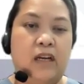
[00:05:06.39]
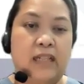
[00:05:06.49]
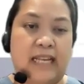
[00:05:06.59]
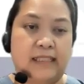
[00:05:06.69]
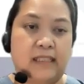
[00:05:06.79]

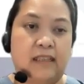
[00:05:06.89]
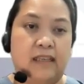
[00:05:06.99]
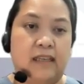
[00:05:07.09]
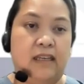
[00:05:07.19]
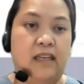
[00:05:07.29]

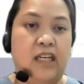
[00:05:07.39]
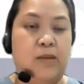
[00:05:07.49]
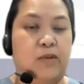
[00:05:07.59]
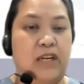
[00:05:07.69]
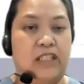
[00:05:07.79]
Classically,
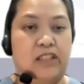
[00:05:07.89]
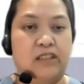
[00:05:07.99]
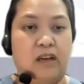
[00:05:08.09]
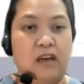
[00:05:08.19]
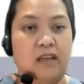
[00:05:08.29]
hemorrhagic
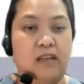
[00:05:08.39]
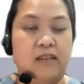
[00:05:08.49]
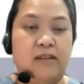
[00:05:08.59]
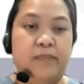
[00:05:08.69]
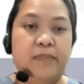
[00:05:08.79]
shock
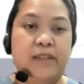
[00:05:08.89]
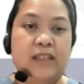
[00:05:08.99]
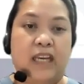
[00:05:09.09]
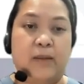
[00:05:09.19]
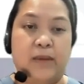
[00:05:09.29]

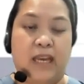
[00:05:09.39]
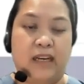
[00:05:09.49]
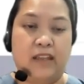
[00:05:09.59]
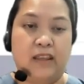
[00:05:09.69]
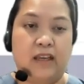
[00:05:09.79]
can be
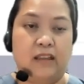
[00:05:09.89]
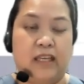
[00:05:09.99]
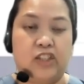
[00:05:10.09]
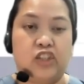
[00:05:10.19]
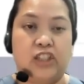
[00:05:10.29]
anything
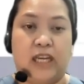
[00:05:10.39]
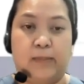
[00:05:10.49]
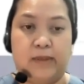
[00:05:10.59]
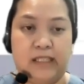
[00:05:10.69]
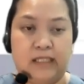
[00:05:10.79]
like GI
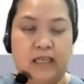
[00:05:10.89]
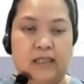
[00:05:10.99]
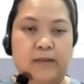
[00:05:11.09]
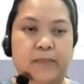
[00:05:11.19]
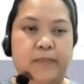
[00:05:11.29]

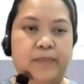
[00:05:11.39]
bleeding,